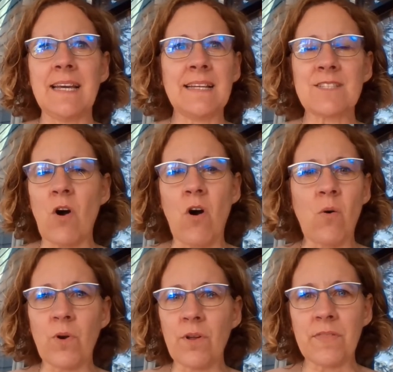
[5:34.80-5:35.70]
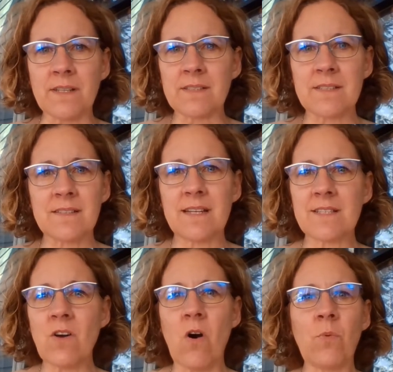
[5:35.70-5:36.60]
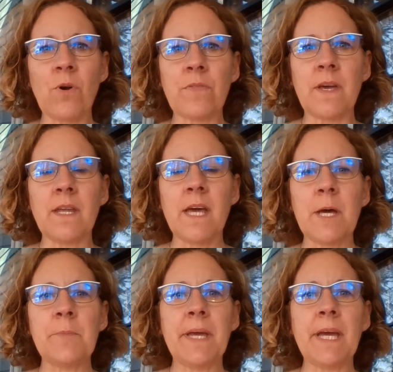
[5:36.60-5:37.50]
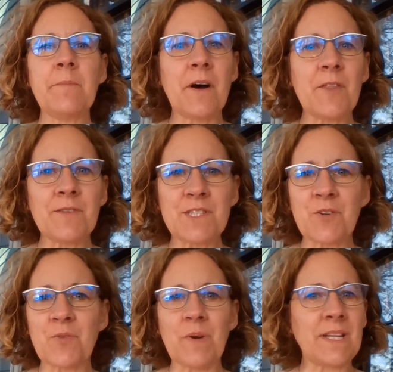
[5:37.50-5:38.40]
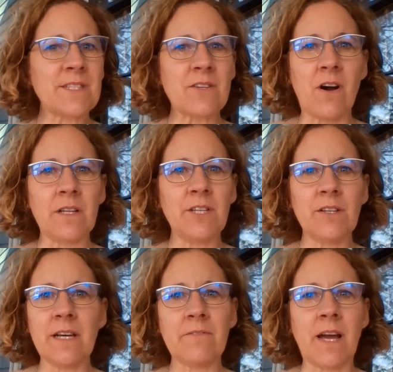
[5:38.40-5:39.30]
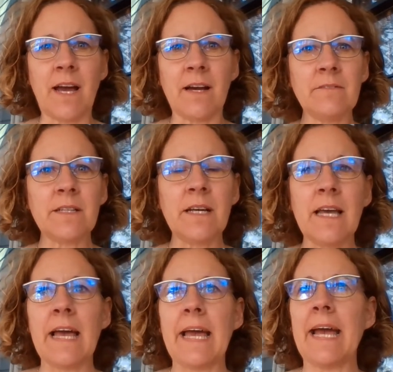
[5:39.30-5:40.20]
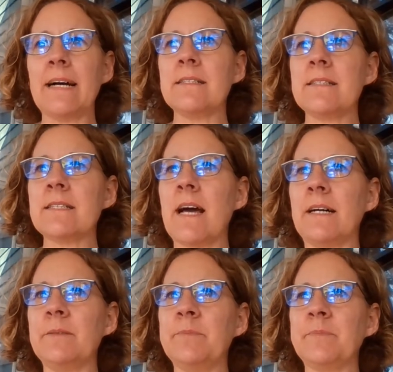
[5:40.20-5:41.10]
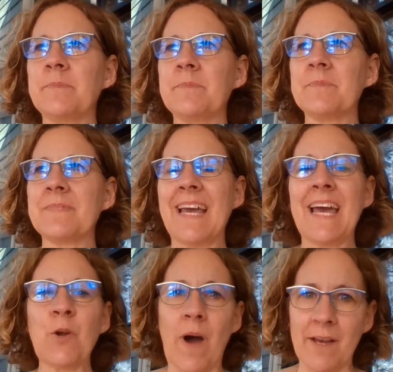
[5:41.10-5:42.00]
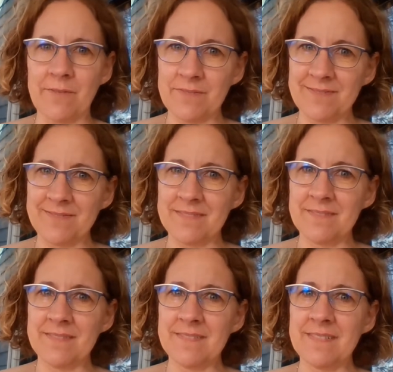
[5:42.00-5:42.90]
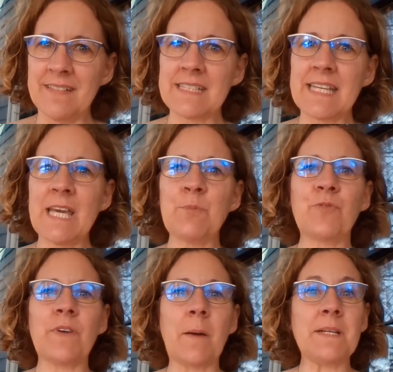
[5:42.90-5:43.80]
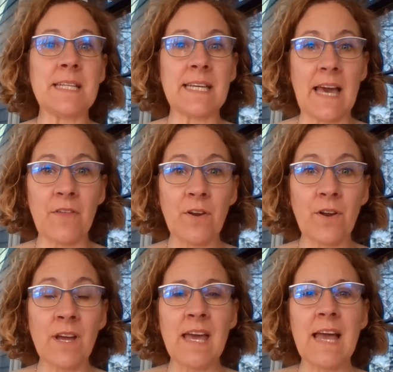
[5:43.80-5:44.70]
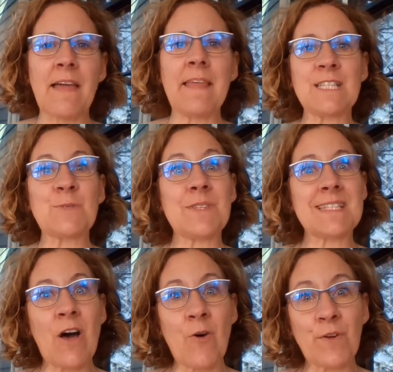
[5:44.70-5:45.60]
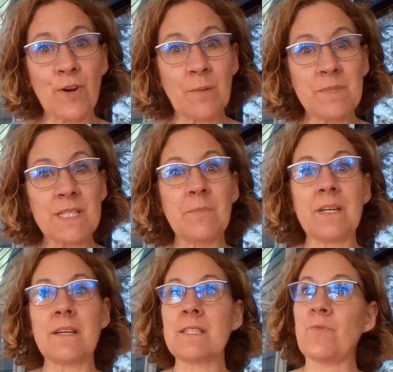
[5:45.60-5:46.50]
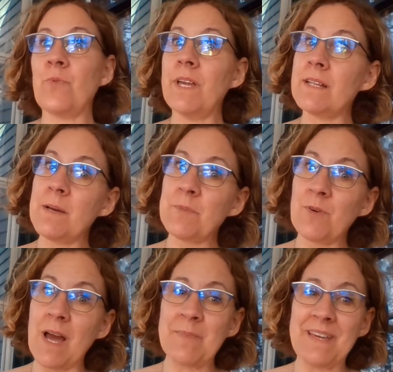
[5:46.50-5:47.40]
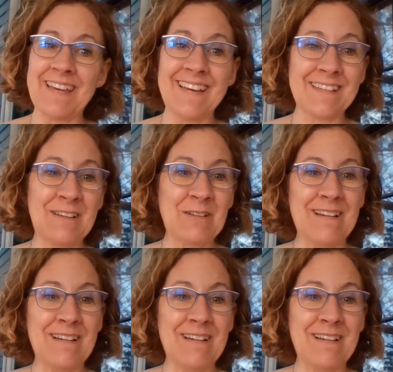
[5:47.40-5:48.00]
it's all worth it. It's all worth it. Being a mother is the greatest calling you'll ever have, and a wife, to keep your family together. And that's where the self-care comes in, because if we end up crabby and